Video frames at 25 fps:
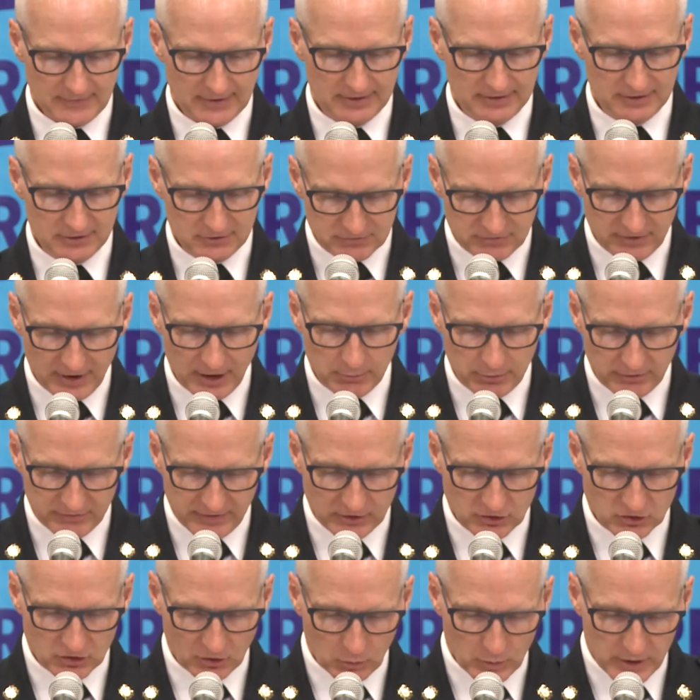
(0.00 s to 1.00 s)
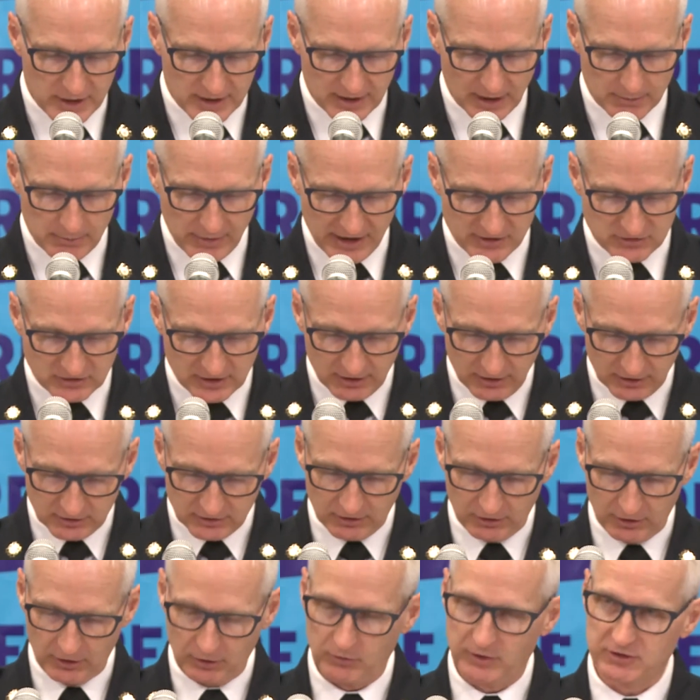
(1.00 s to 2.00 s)
This Fire Prevention Week, I'm asking
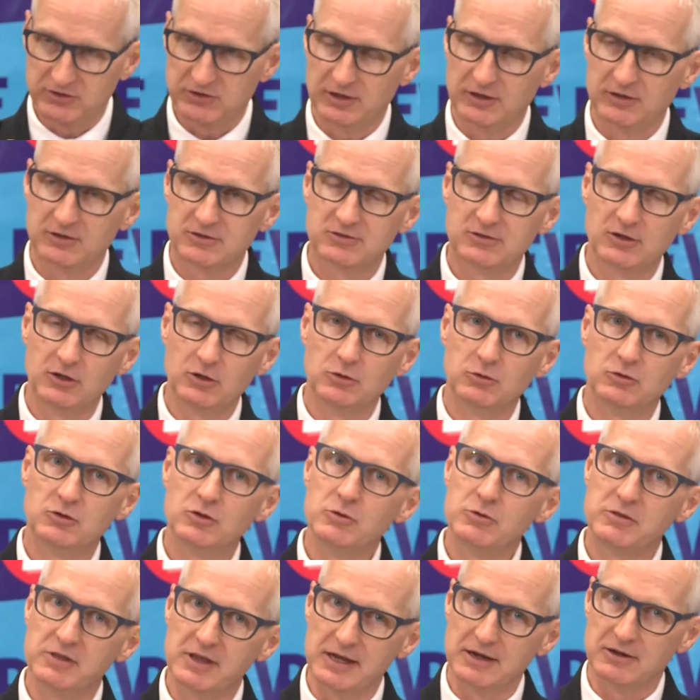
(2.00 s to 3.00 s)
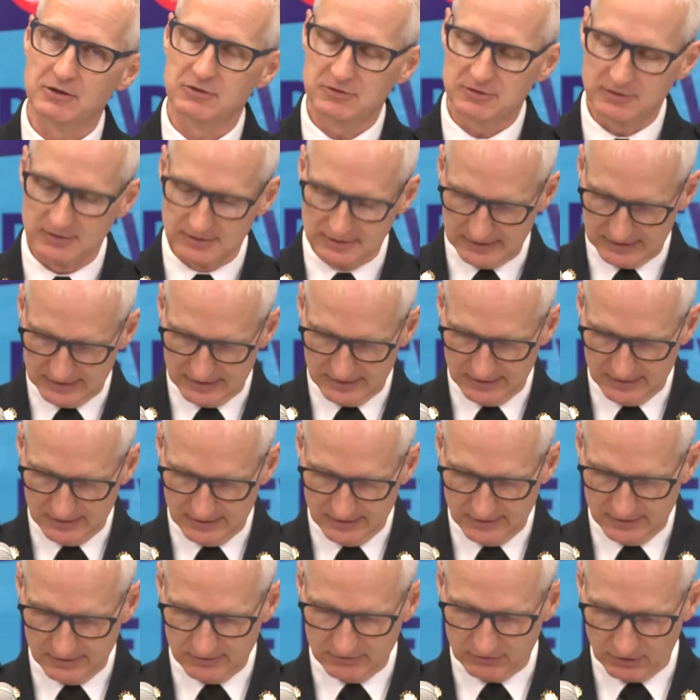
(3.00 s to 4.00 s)
Ontario residents to do two things.
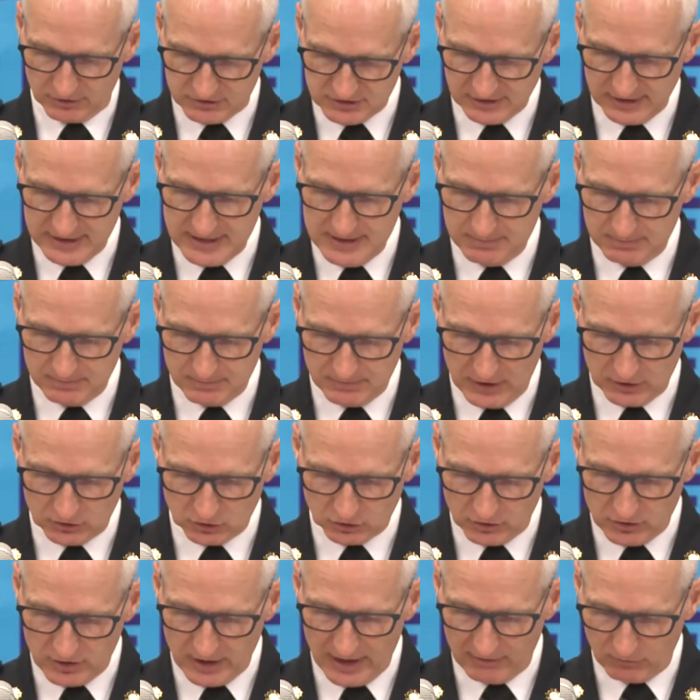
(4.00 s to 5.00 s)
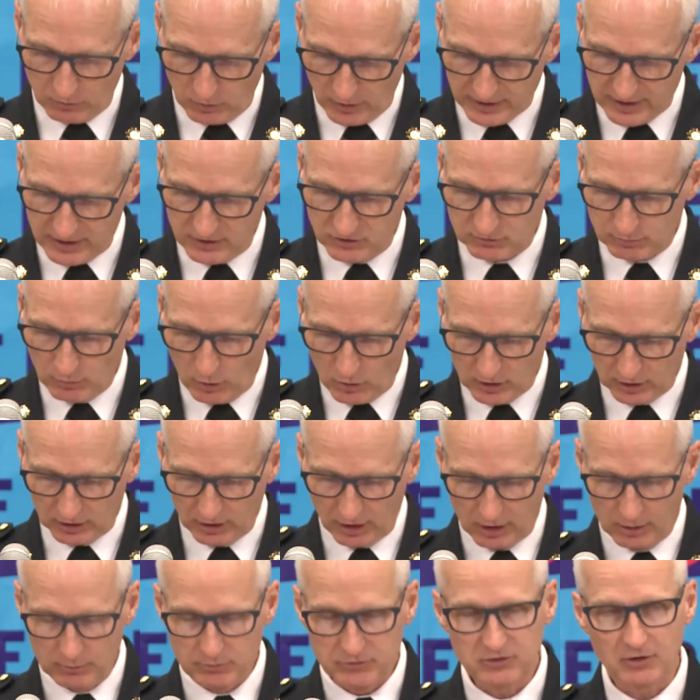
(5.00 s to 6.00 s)
Firstly, make sure you have working smoke
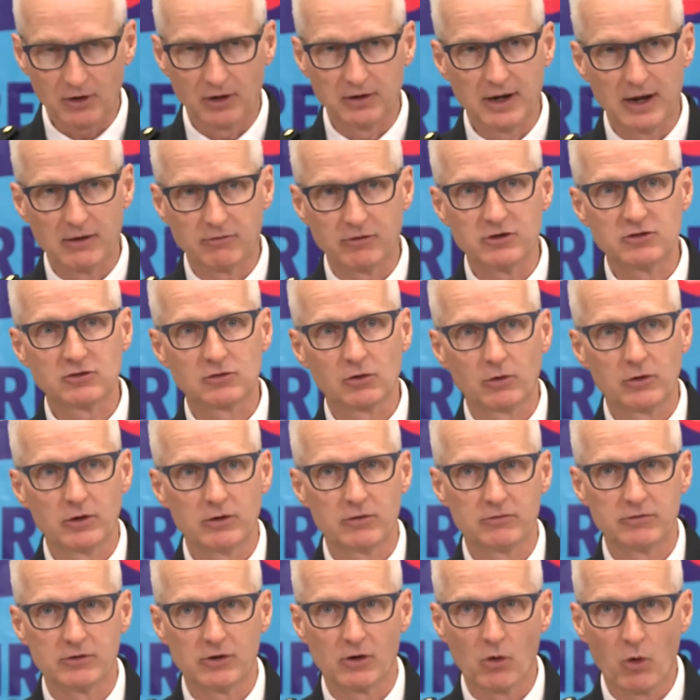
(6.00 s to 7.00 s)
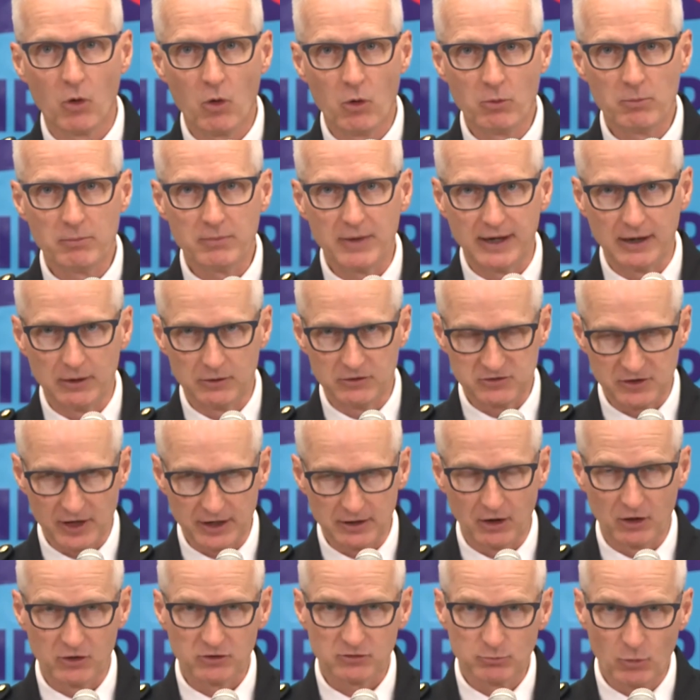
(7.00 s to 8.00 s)
alarms on every story of your home and
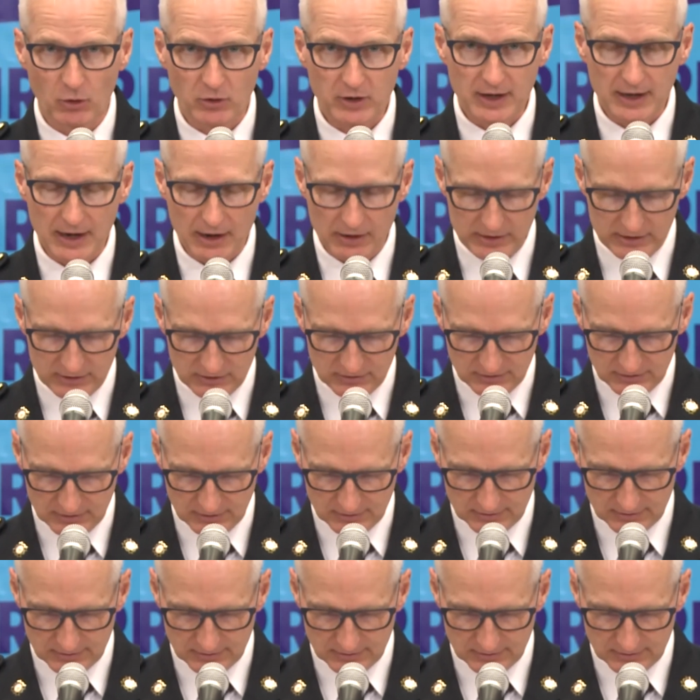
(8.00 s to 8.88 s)
outside all smoking areas.